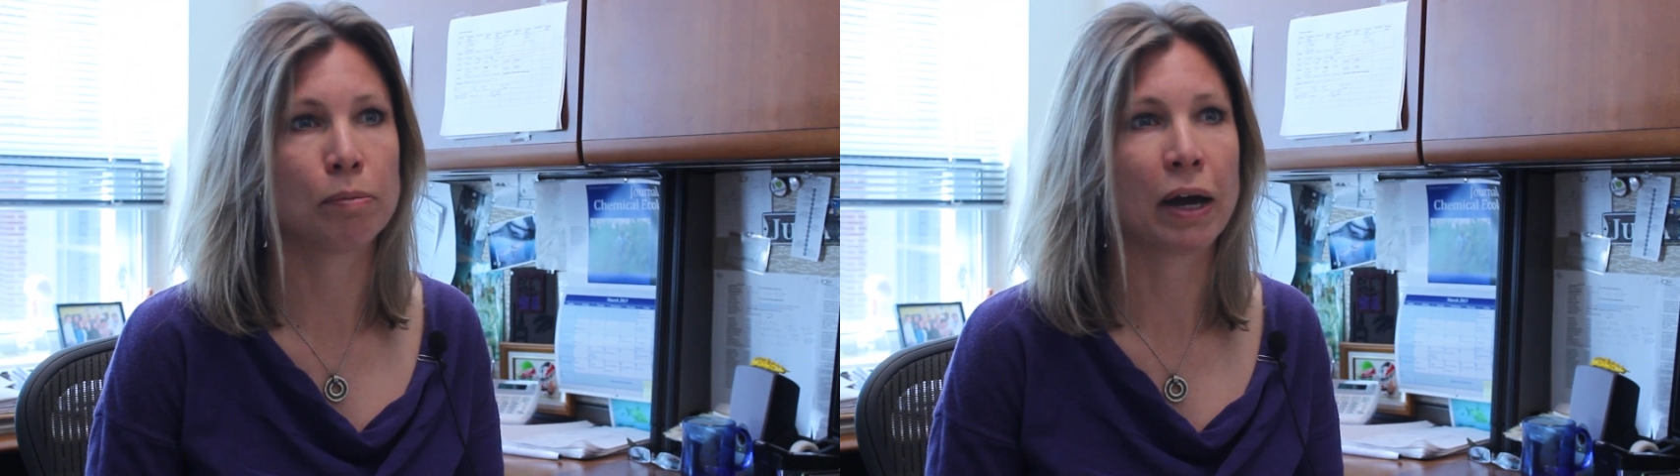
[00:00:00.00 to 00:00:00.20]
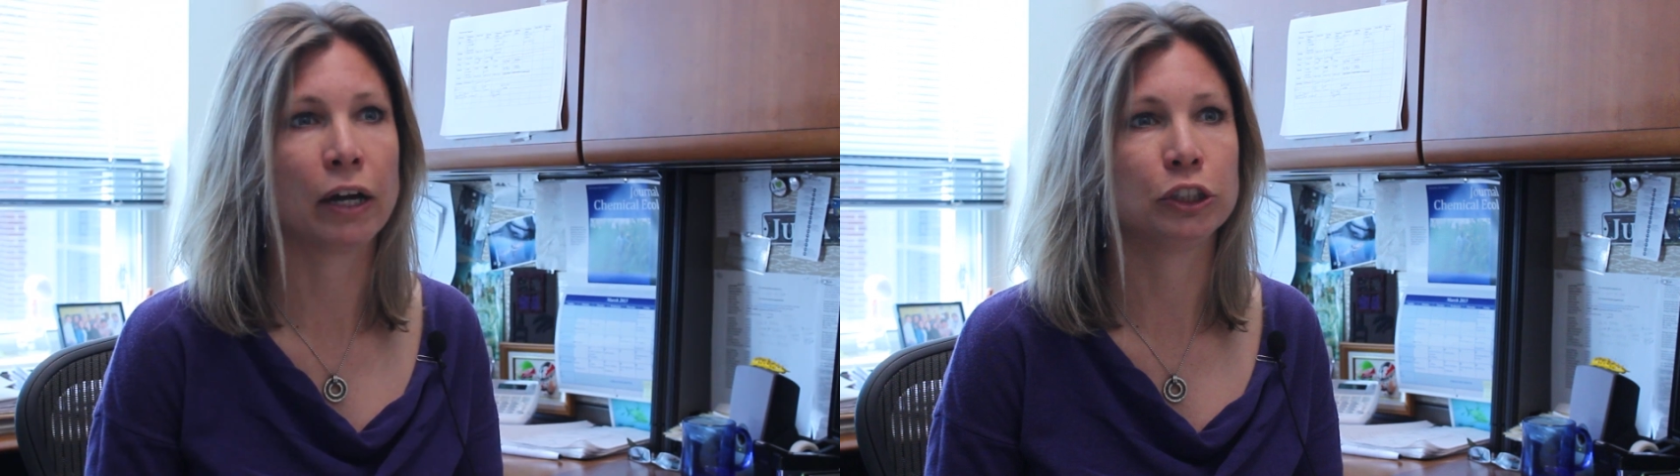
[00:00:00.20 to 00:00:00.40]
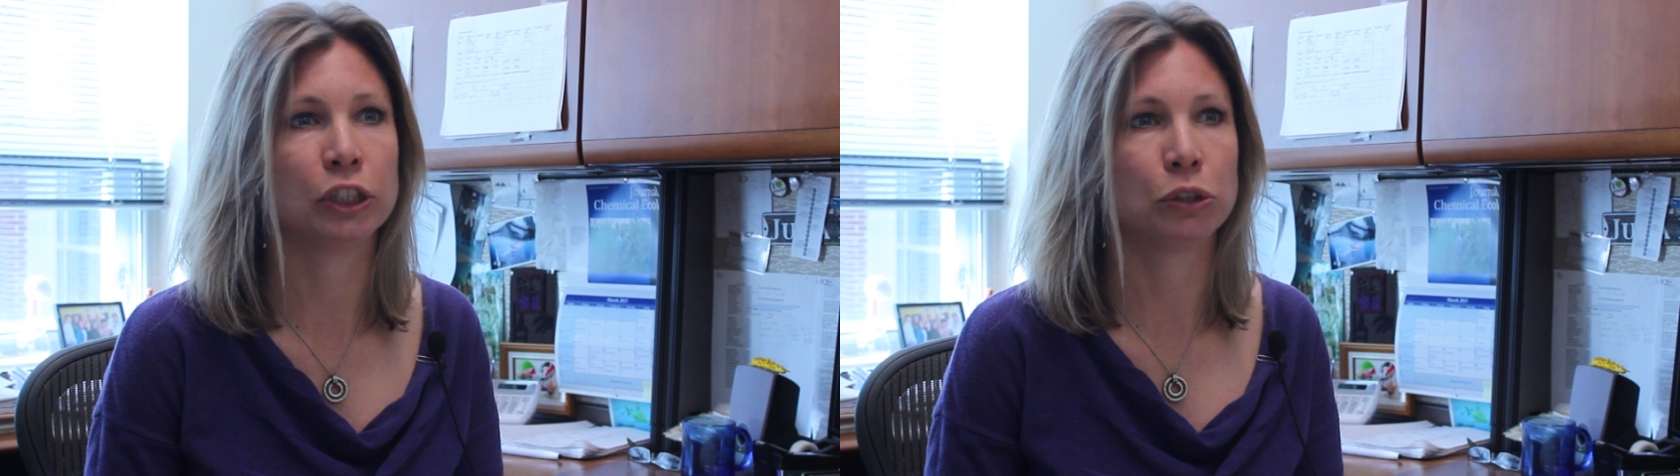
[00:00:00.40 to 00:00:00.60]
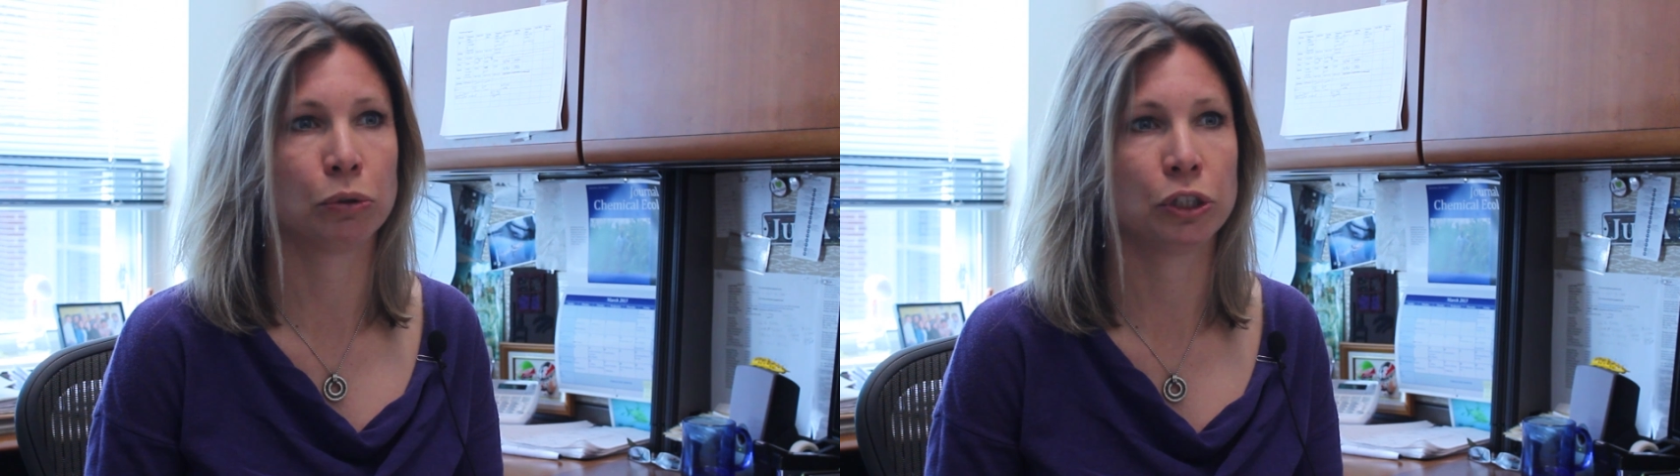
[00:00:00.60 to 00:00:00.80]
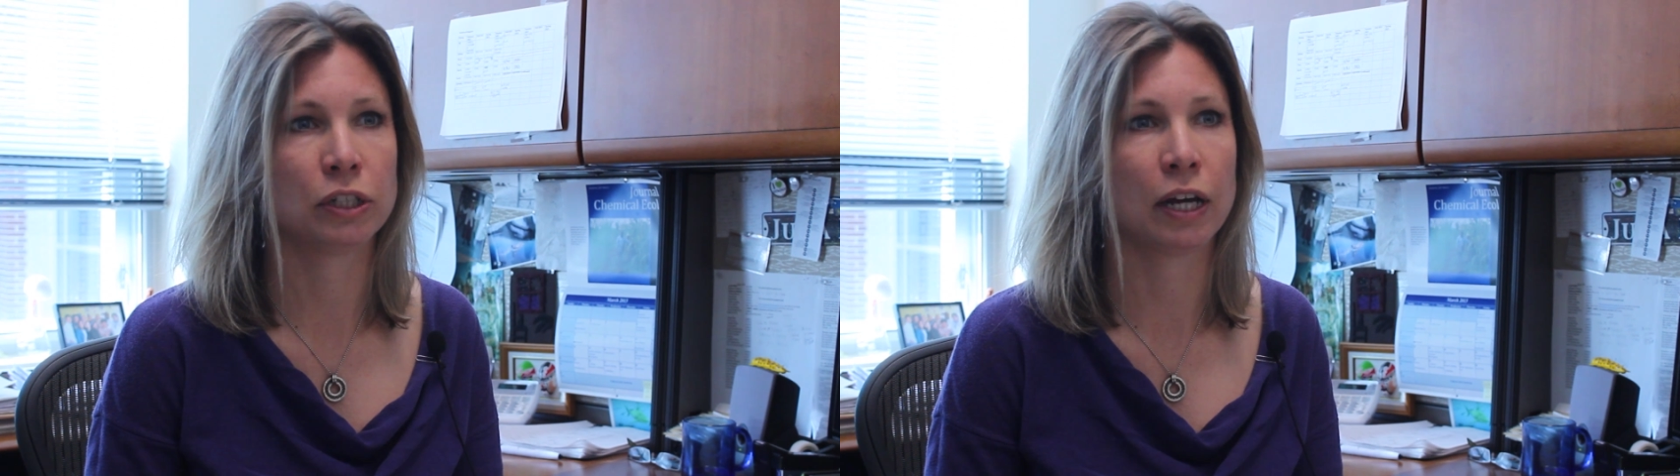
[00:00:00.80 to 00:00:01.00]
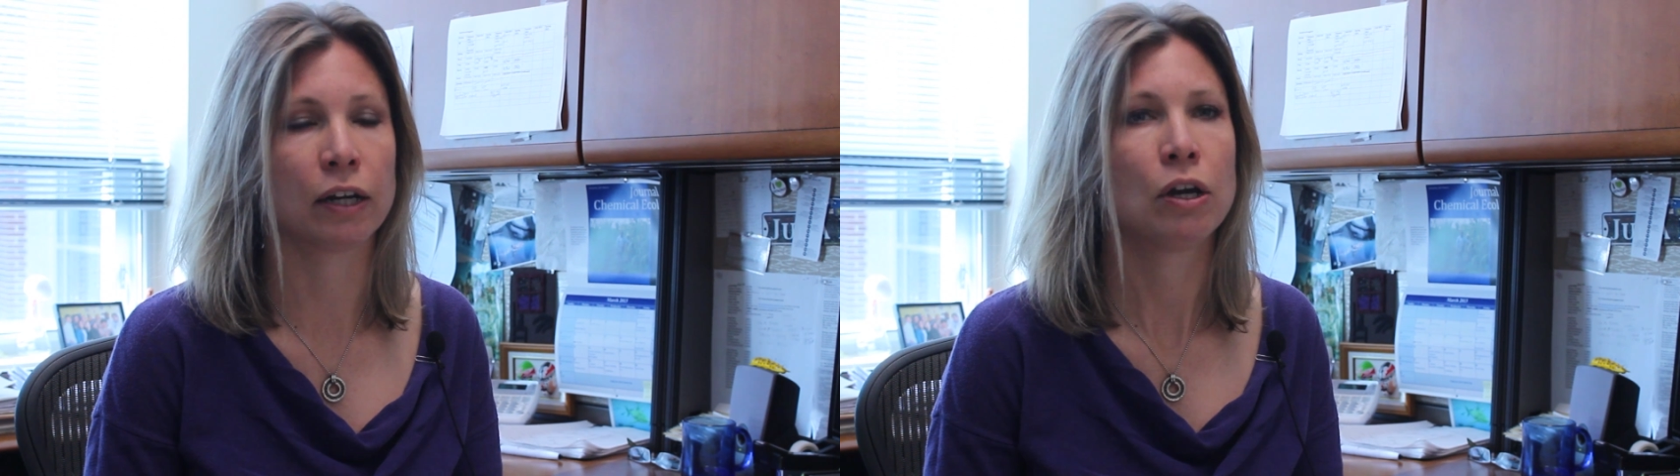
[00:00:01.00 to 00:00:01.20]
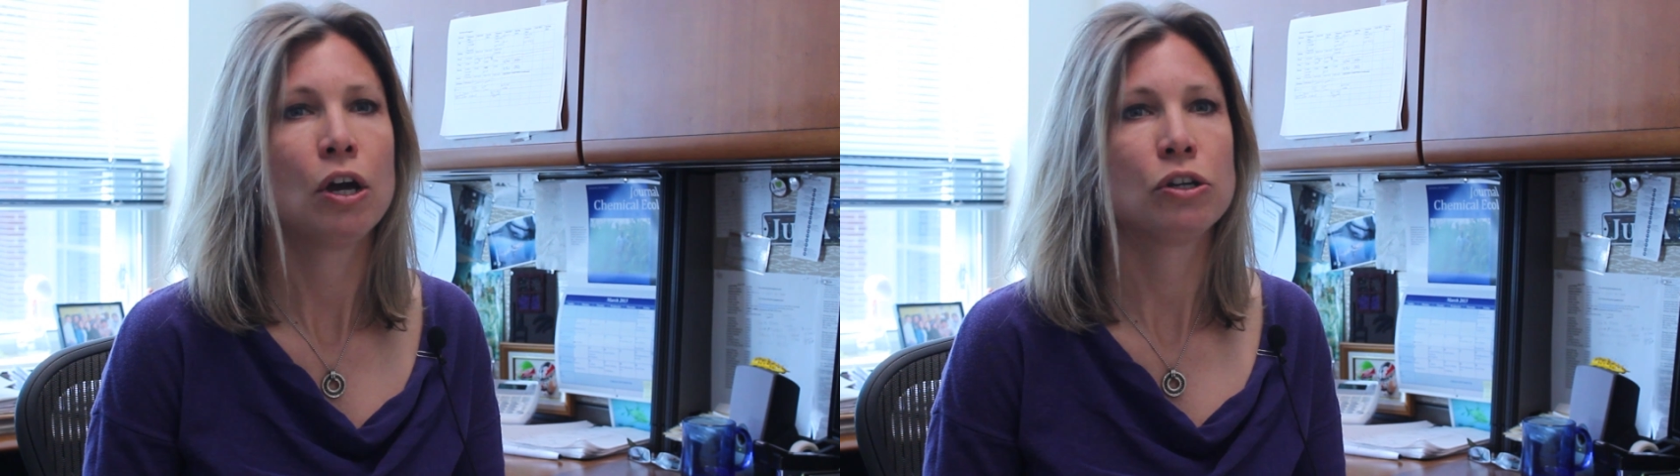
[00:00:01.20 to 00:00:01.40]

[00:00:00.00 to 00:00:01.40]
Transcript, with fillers: of Biology at Georgia Tech